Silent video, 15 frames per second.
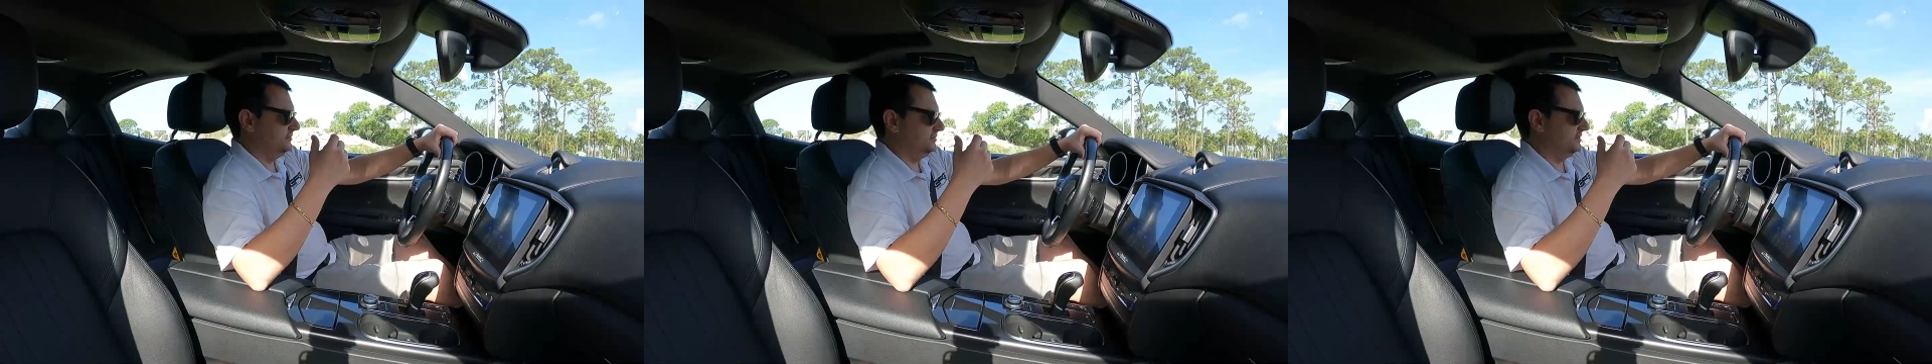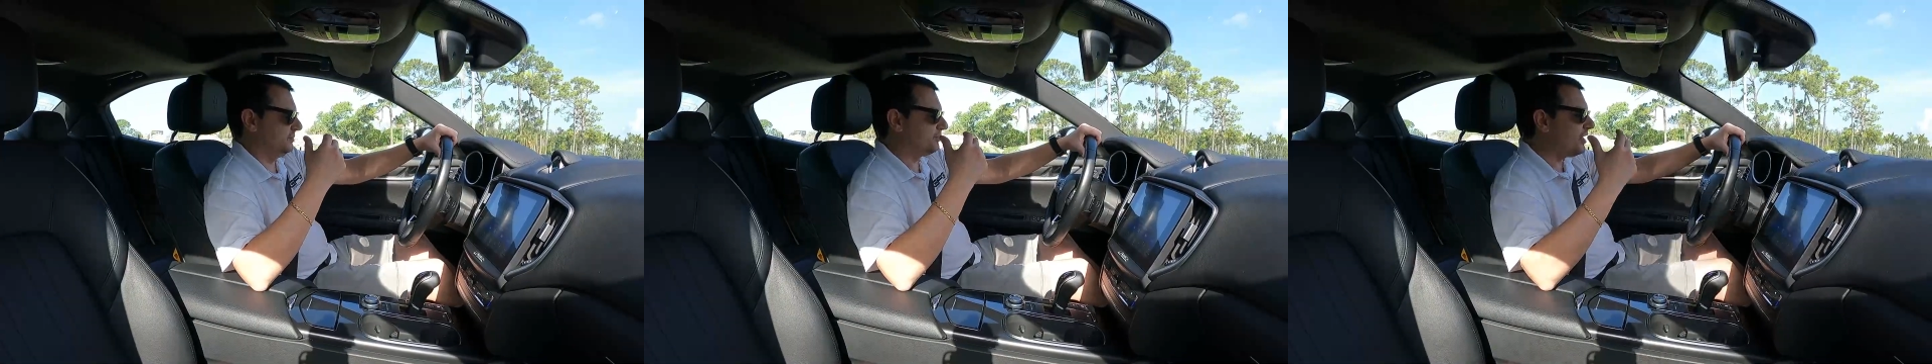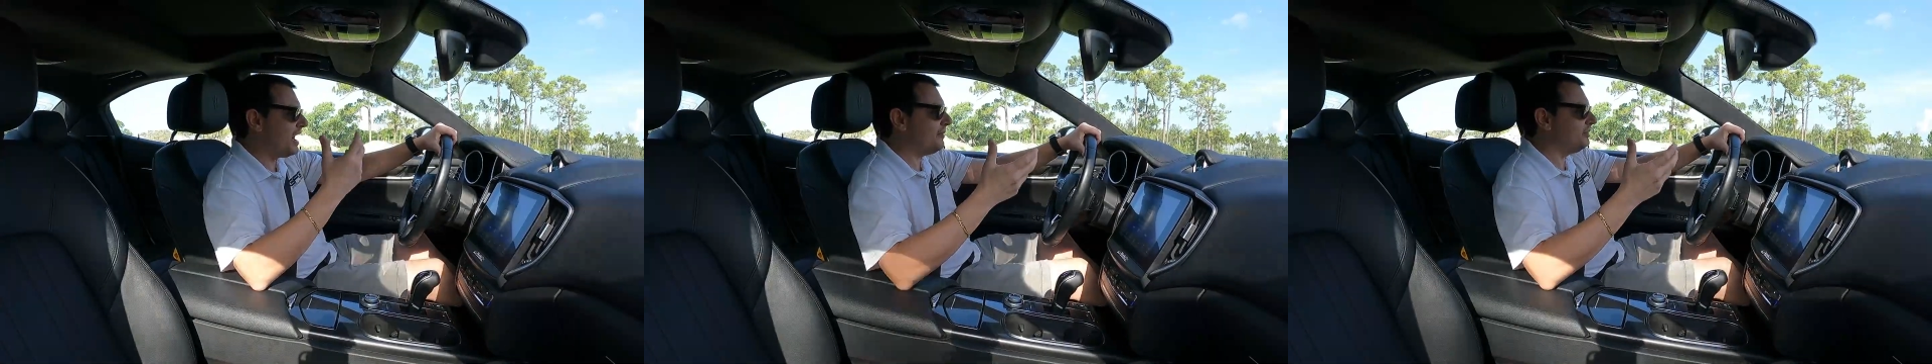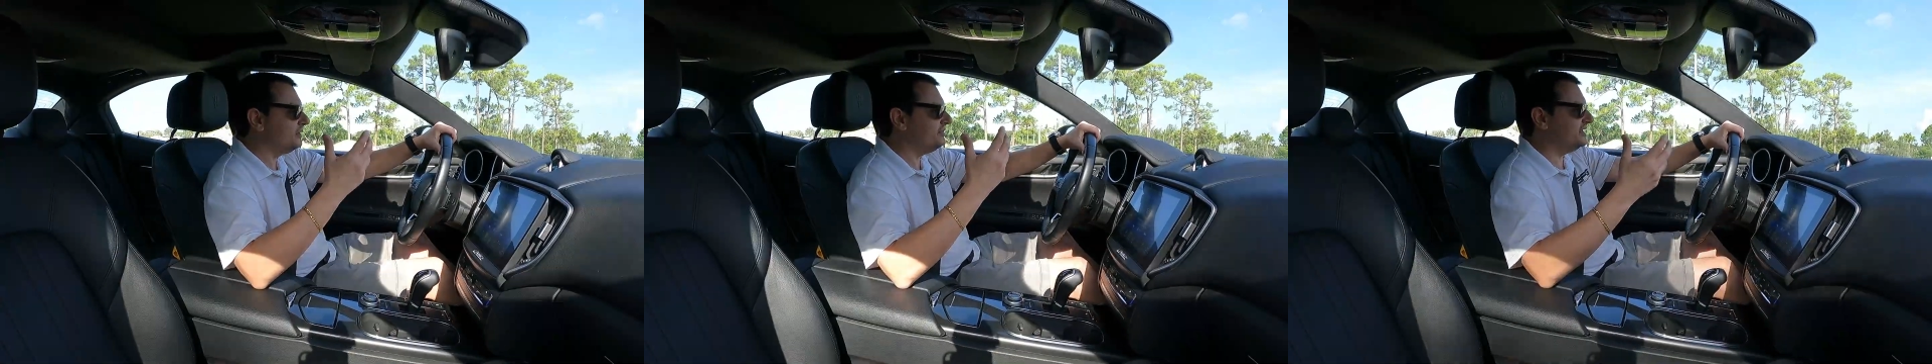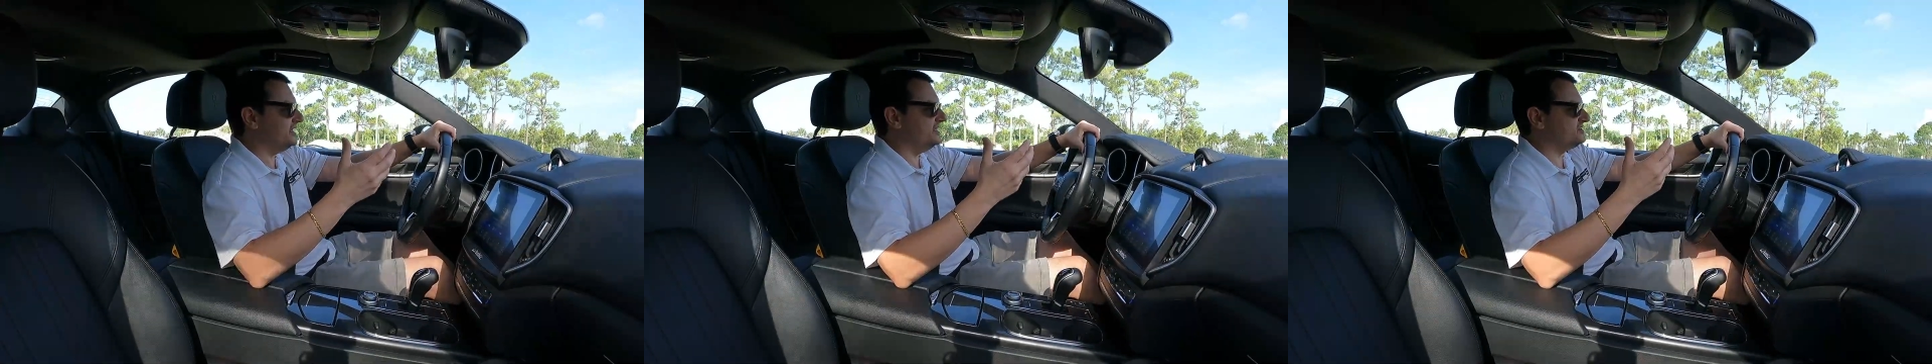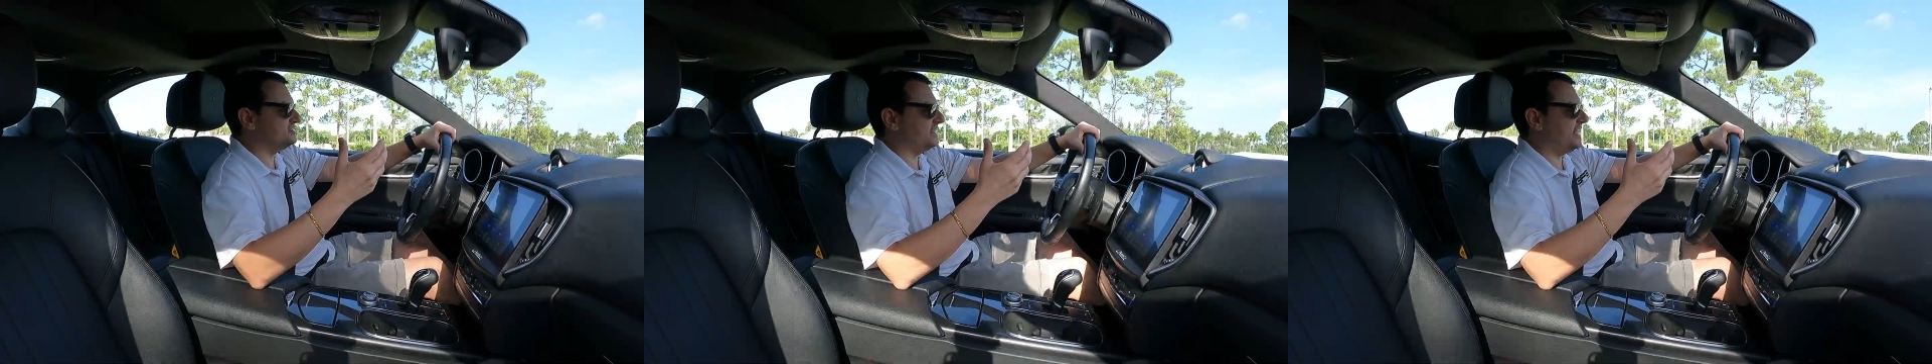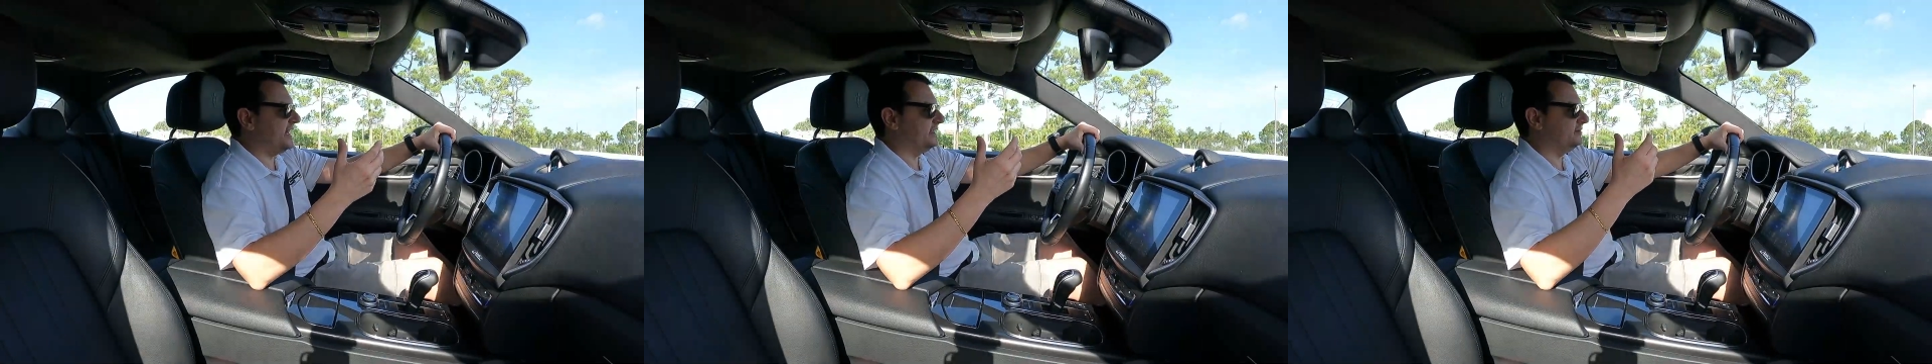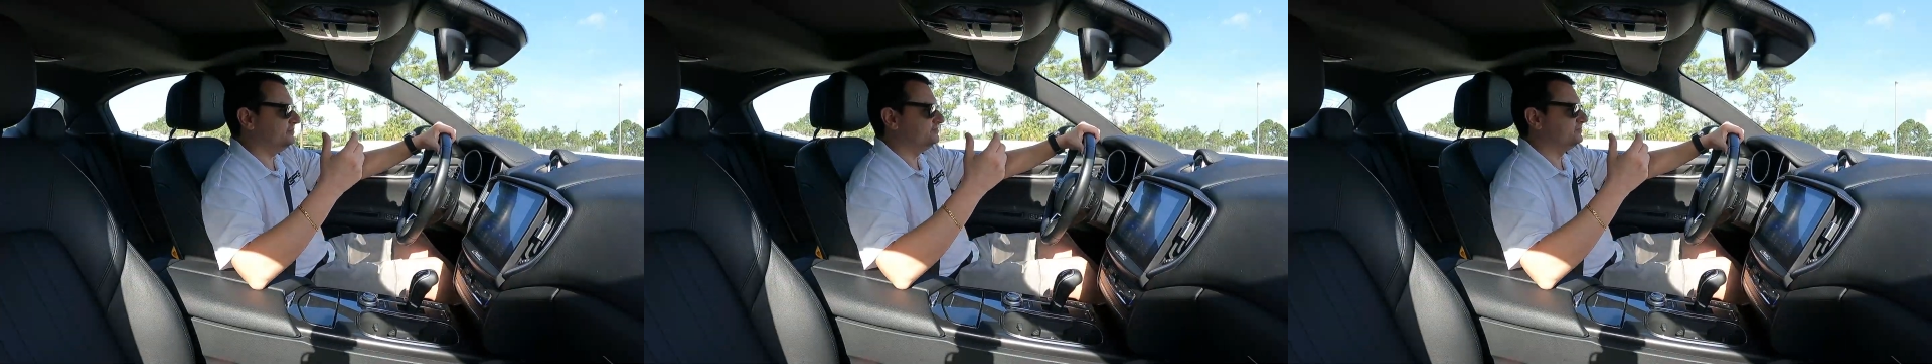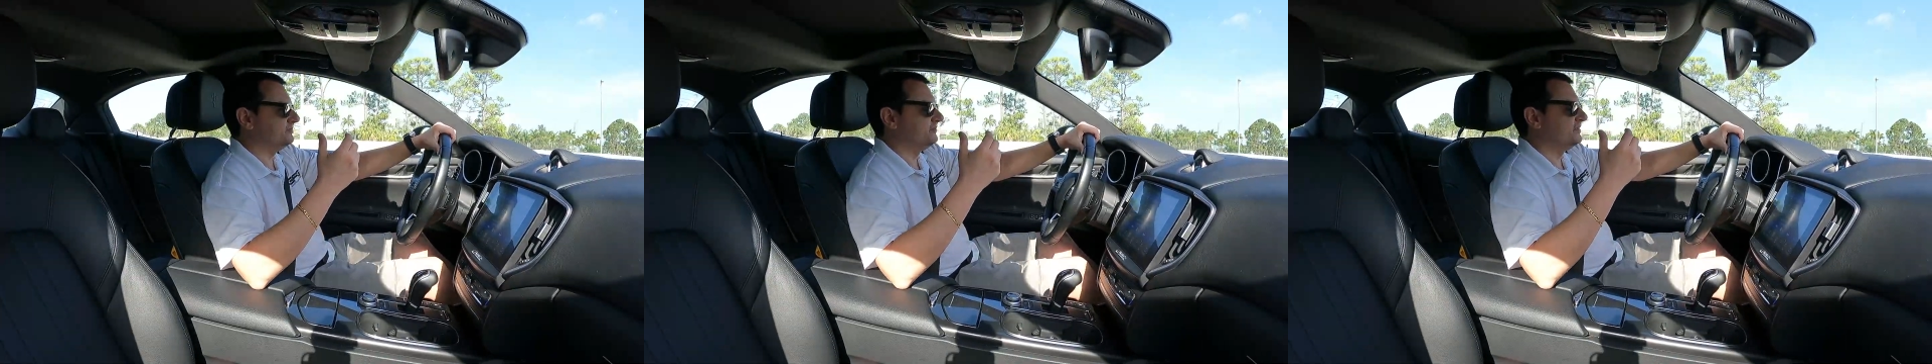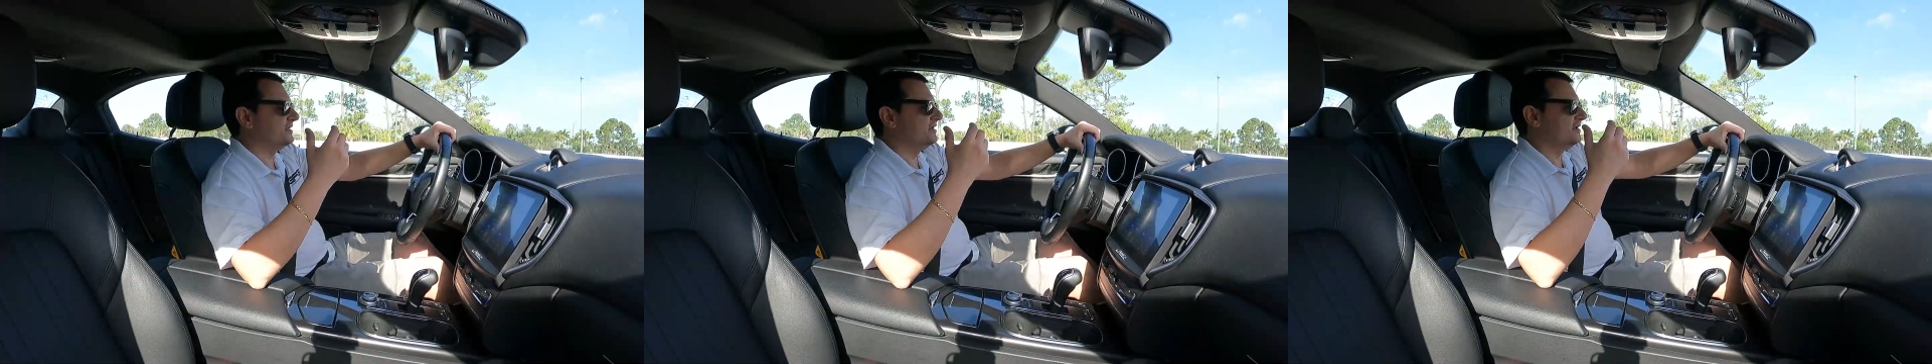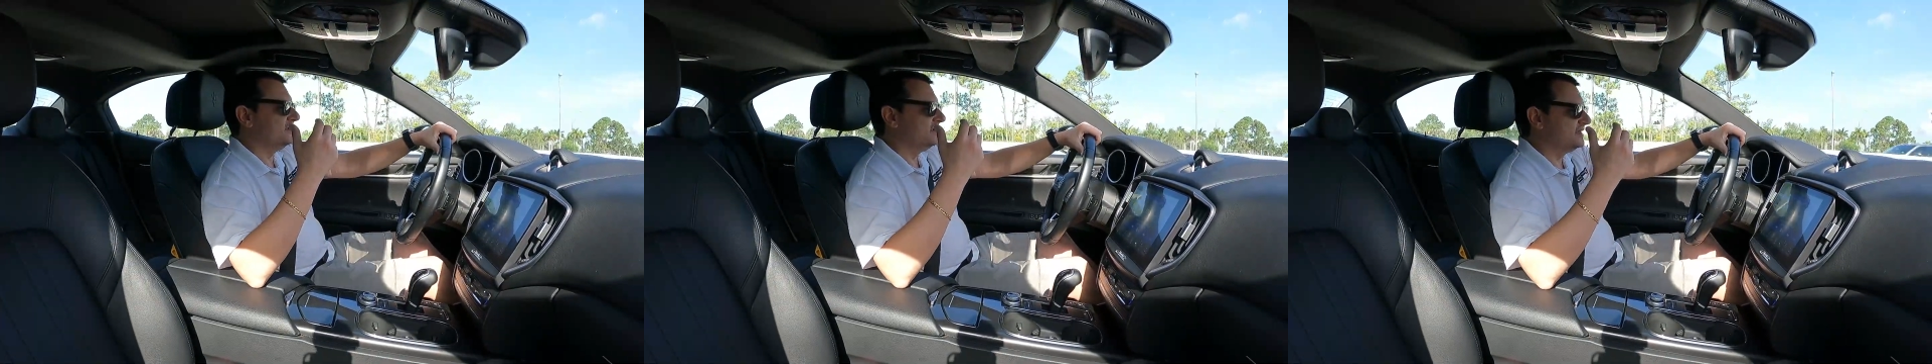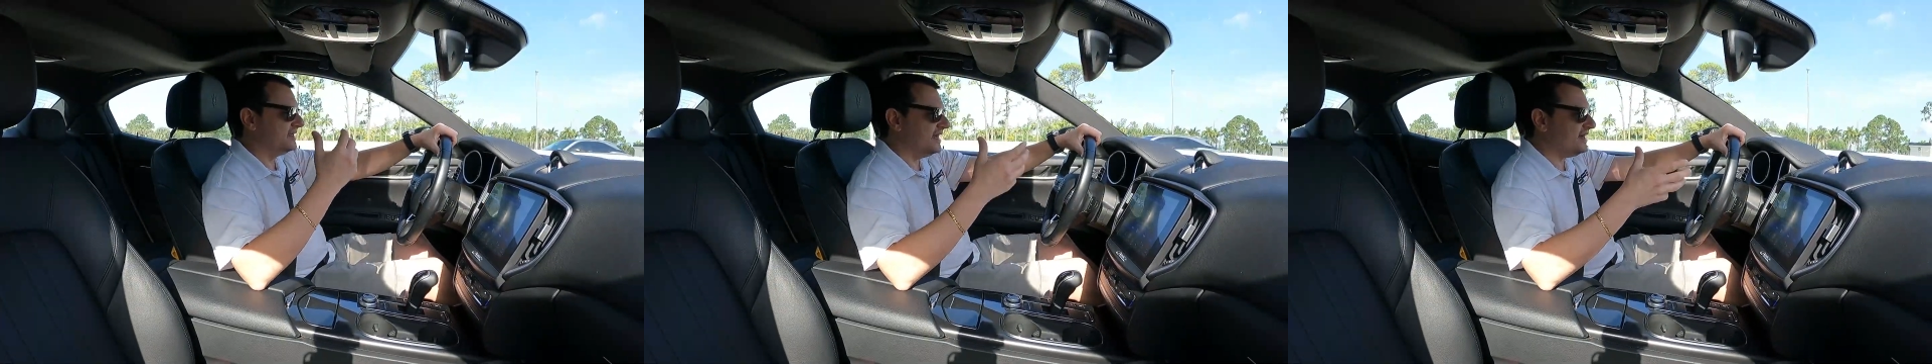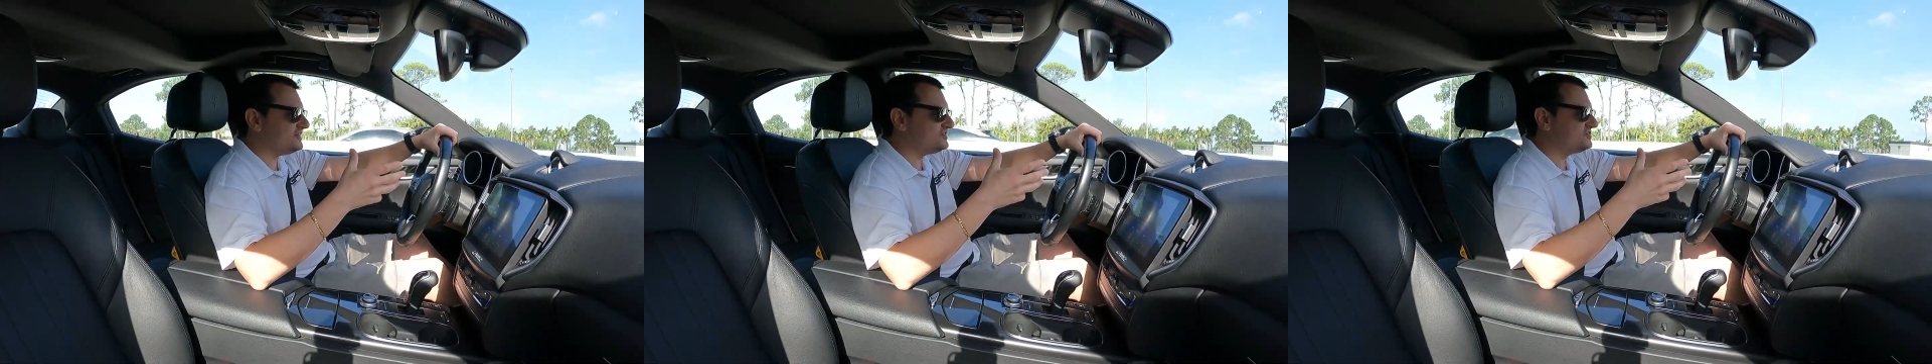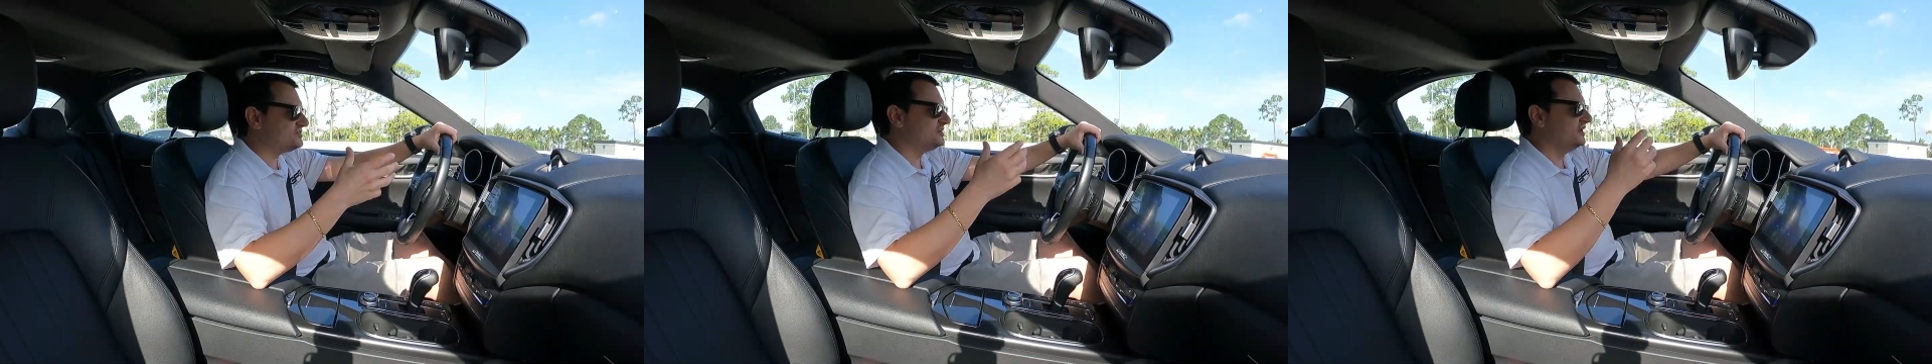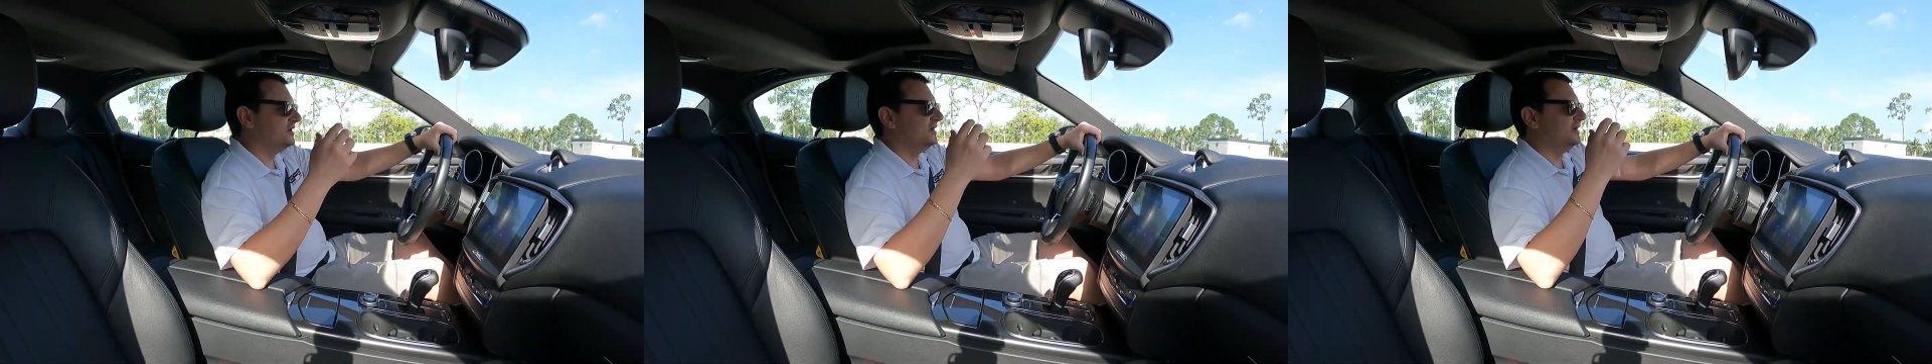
the problem is that, yes,